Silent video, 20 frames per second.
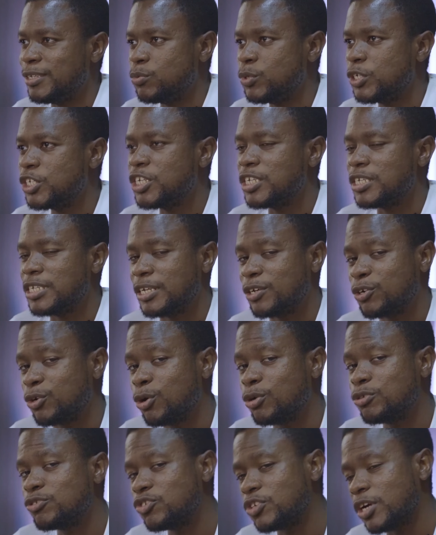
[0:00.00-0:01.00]
which is in
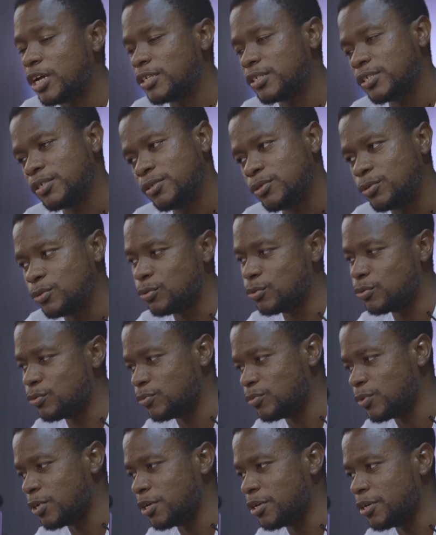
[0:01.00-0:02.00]
contrast to
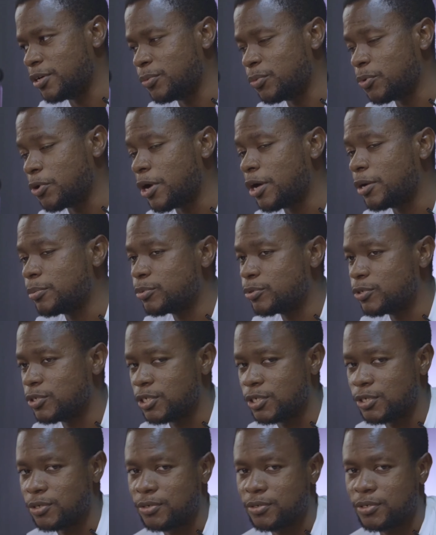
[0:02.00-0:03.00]
what happens
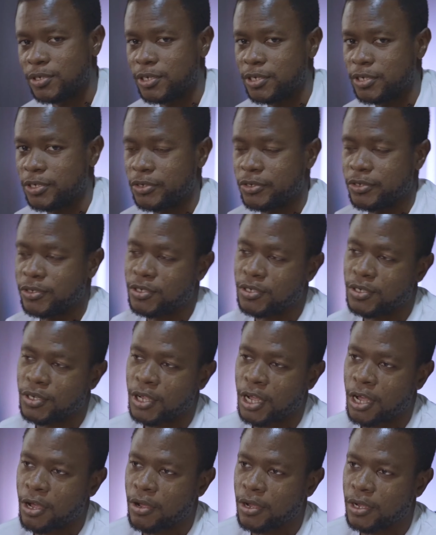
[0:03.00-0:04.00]
in
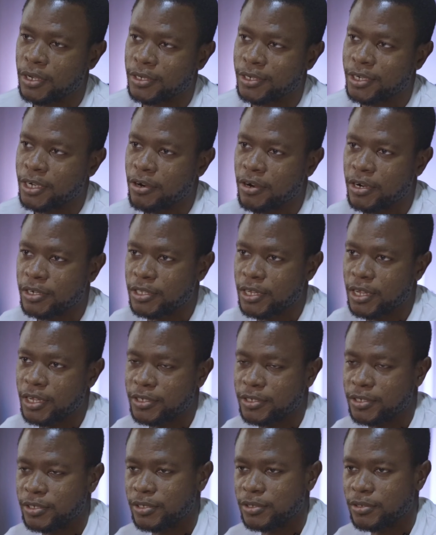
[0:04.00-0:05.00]
our
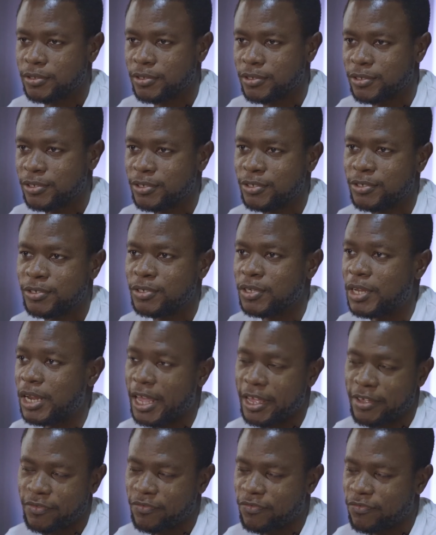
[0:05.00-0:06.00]
character's
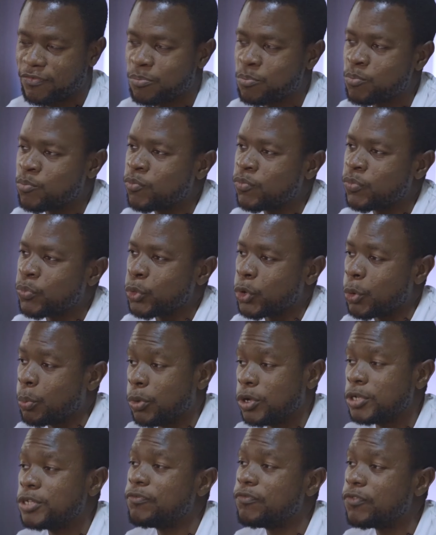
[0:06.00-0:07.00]
life.
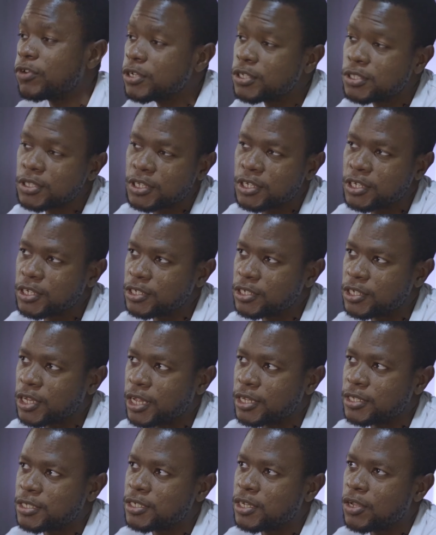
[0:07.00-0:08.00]
But the funny thing is
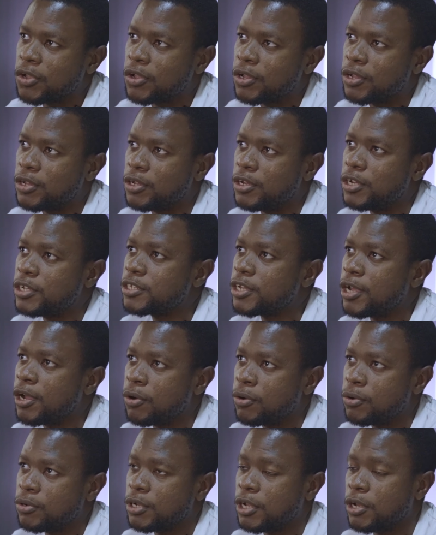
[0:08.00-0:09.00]
that later
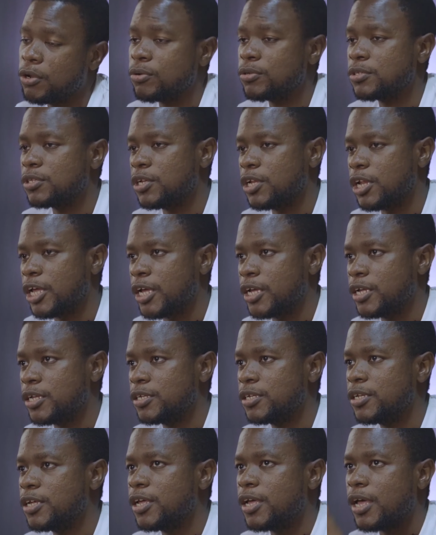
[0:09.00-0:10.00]
on along the
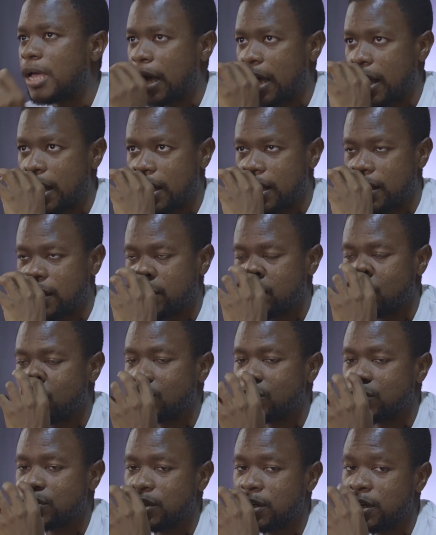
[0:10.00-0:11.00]
line, I
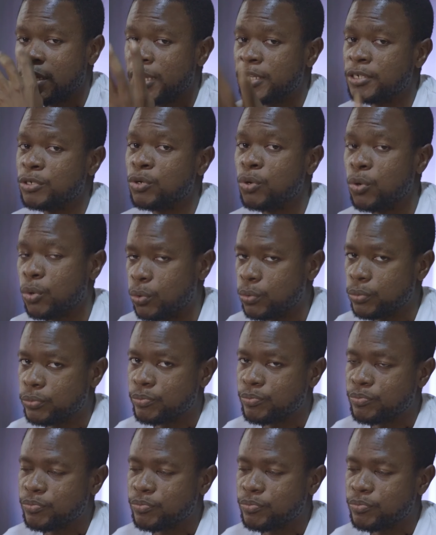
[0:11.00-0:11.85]
was let go